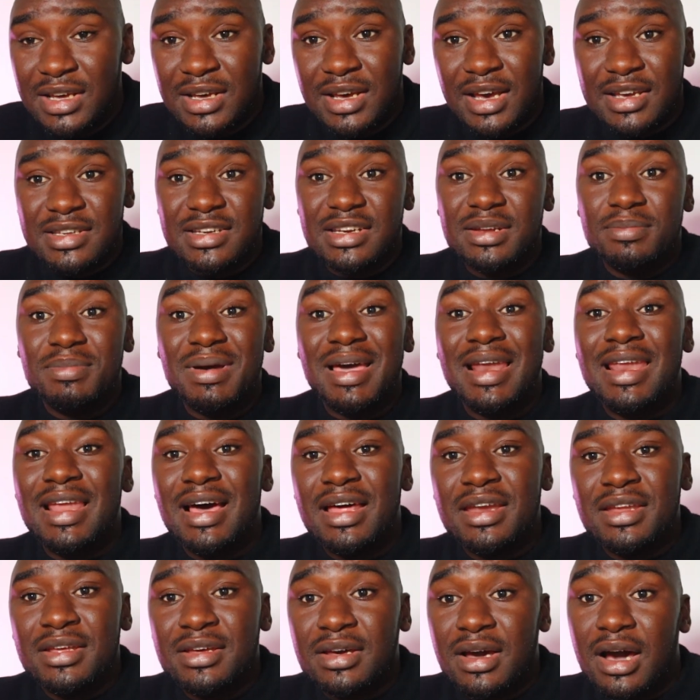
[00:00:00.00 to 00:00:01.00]
I started by
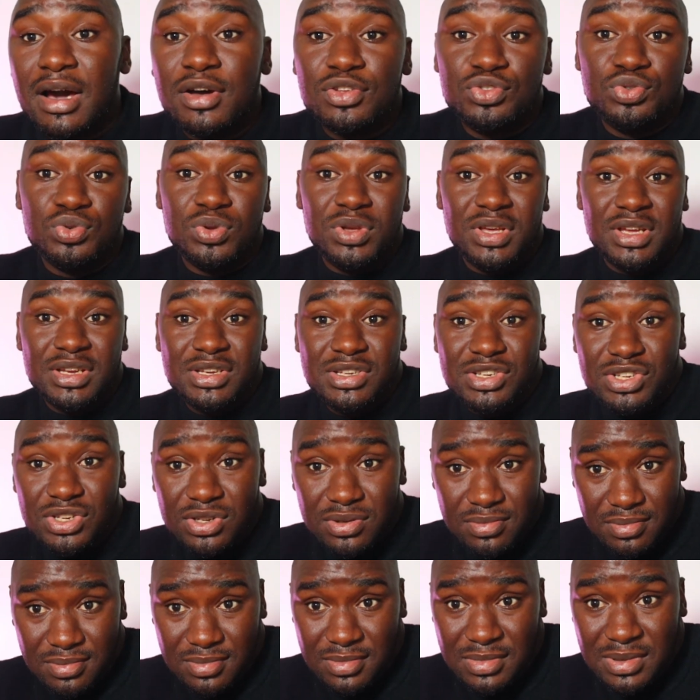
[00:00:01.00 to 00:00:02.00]
learning to eat
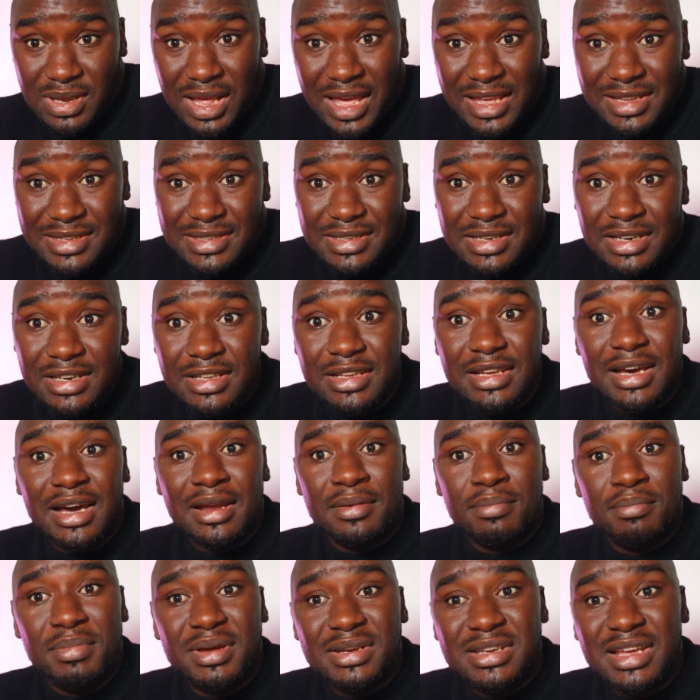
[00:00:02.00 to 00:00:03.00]
nicely
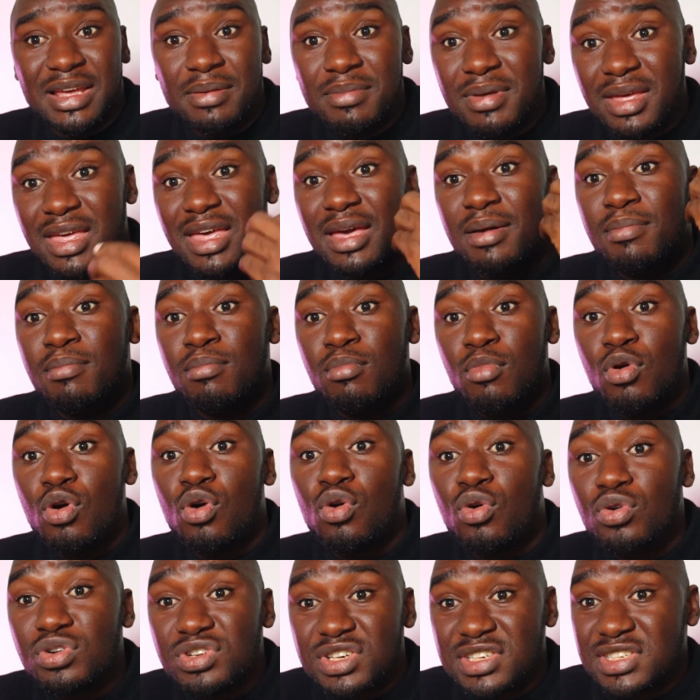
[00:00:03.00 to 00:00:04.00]
and better. I became
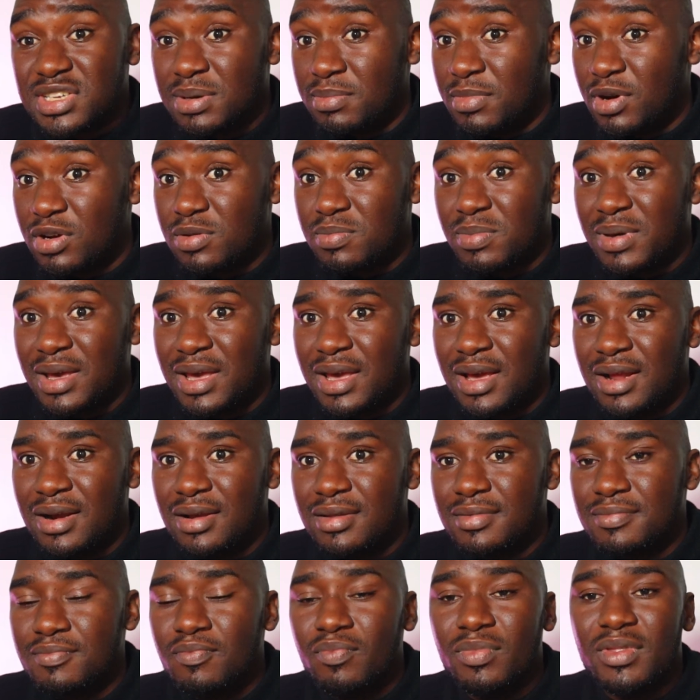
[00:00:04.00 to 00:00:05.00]
more conscious about my
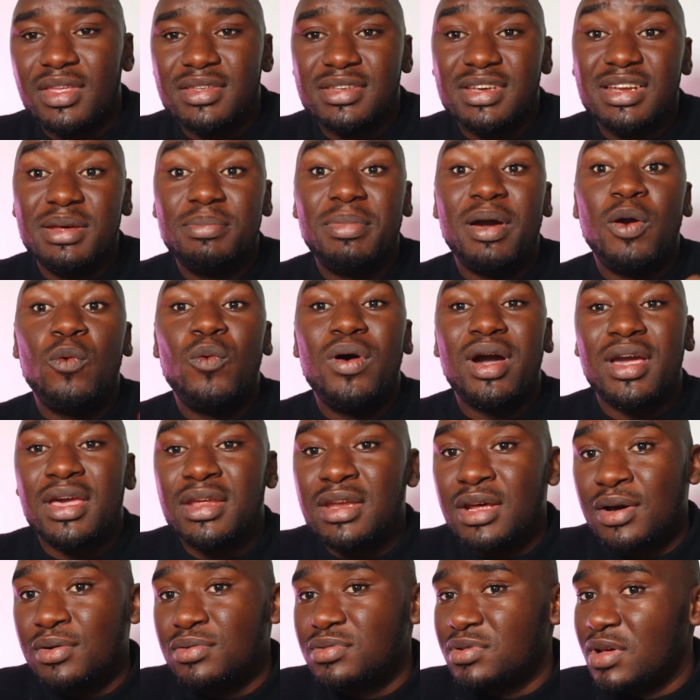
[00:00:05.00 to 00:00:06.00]
health. I started by
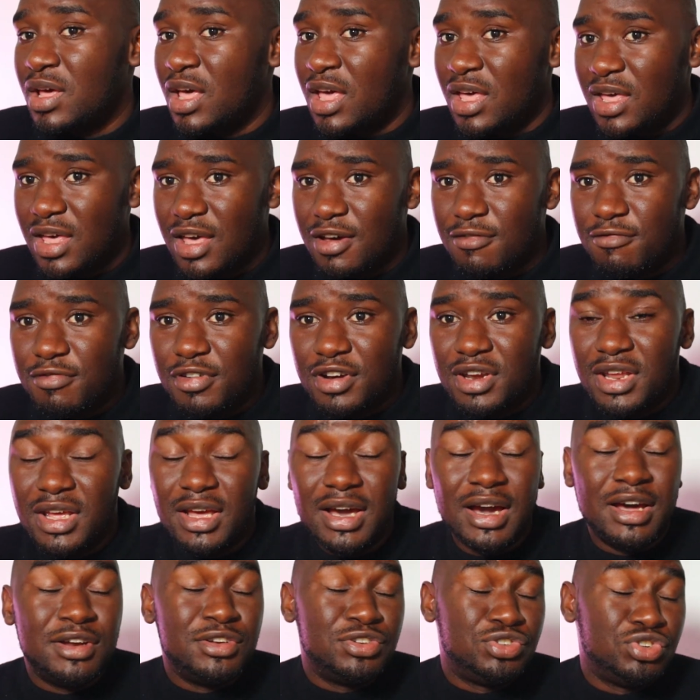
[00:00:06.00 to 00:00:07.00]
working out every day
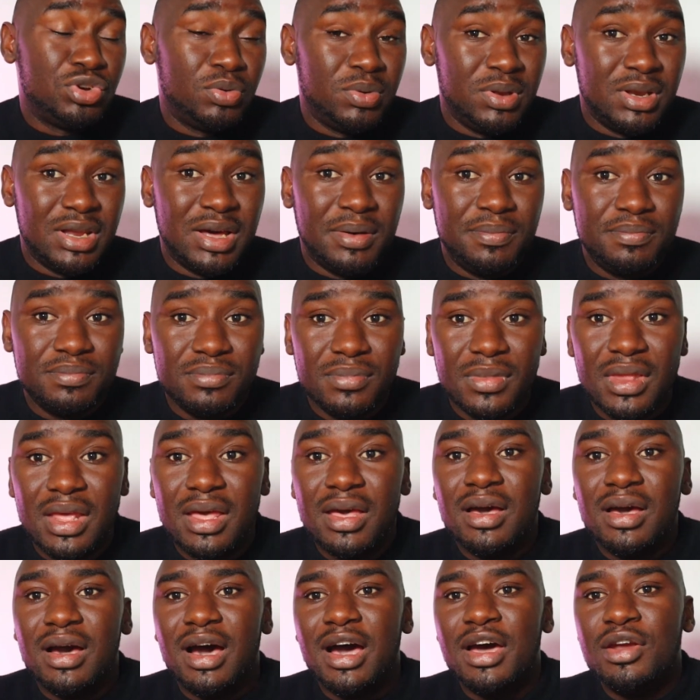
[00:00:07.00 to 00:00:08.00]
and showing up
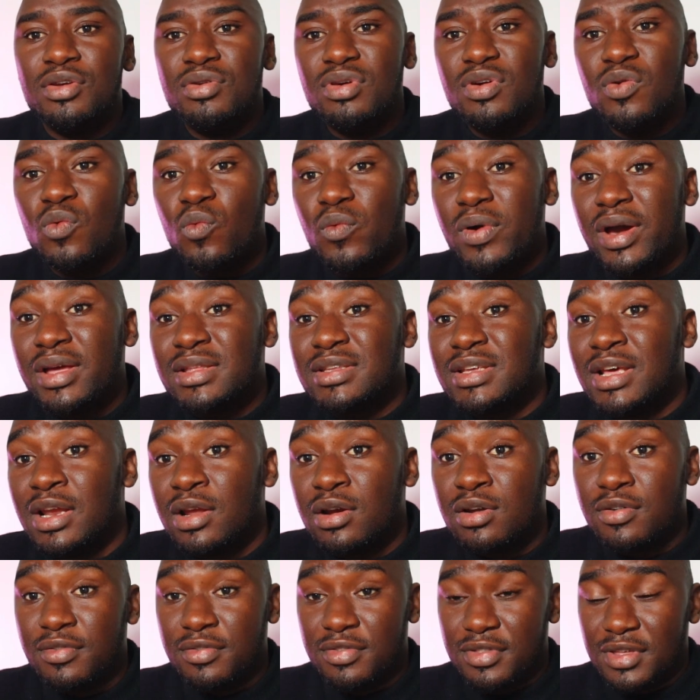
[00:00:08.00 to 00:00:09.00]
and doing quite a
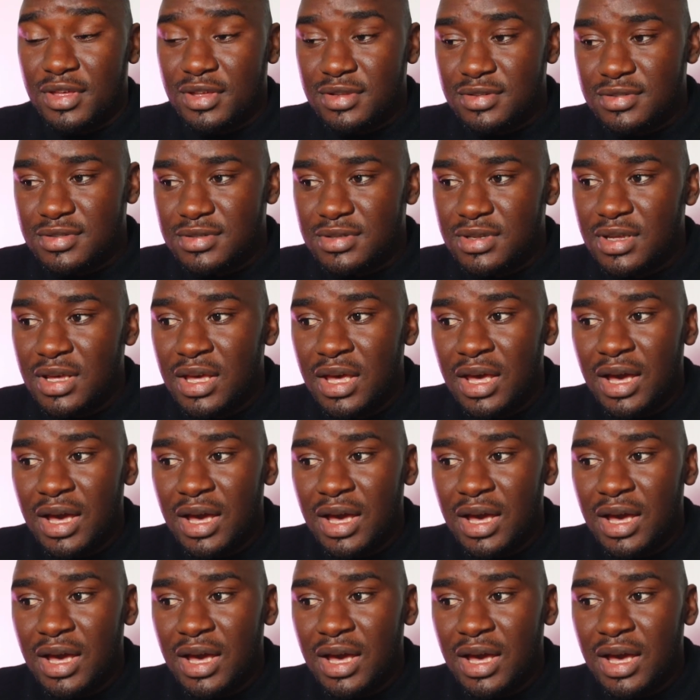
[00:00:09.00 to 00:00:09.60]
lot of things.